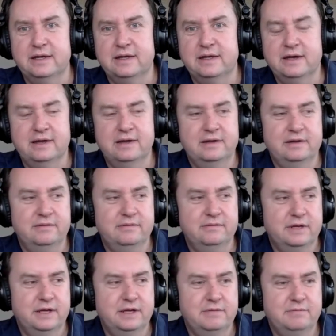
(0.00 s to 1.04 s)
Uh,
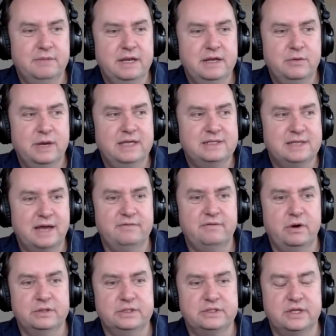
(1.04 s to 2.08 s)
in many ways, I've
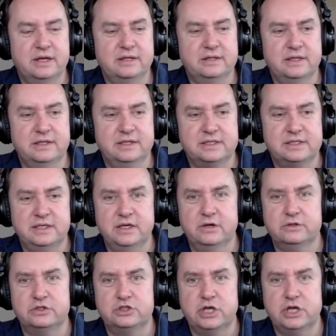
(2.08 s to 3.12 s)
always thought that the
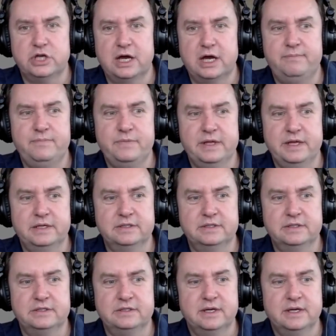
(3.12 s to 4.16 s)
CEO's job
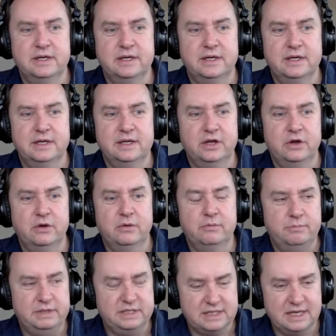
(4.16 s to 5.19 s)
is, you know,
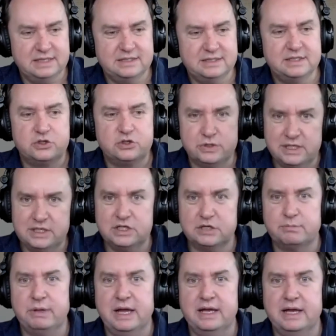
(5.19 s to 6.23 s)
besides the
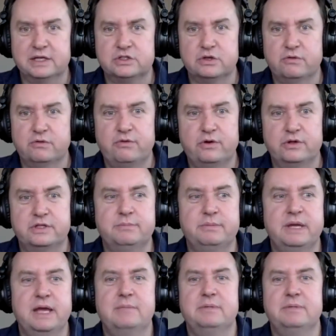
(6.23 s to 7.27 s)
strategic planning and so forth, to
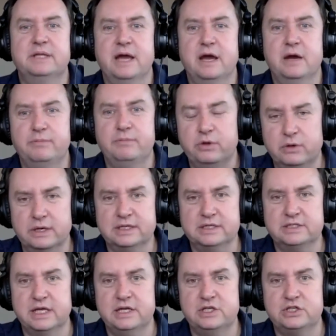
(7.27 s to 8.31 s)
be able to help the
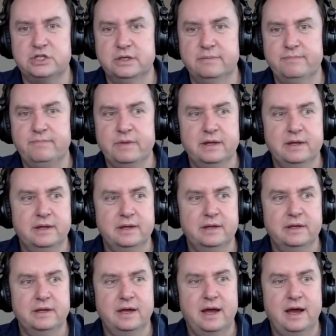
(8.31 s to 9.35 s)
organization
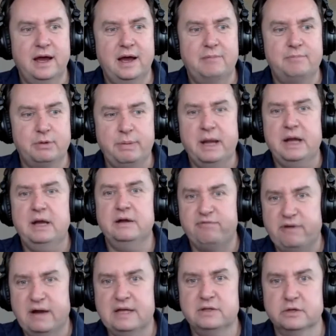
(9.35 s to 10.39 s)
uh, prepare to
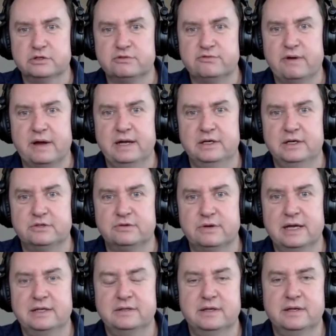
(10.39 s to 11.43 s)
fight those fires,
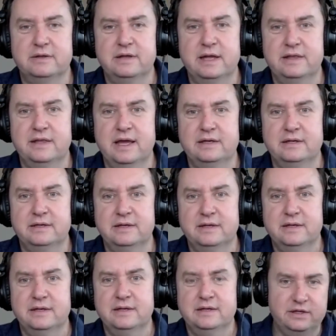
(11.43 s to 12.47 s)
right? Uh, and yeah. that,
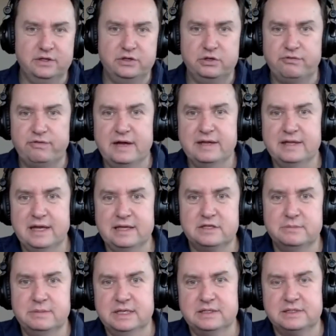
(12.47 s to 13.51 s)
uh, do you find that to
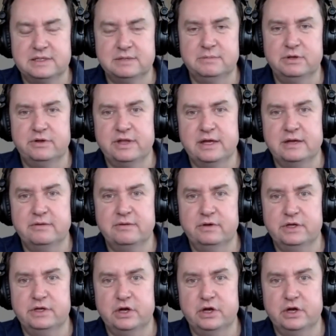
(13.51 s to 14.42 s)
be a similar thing? You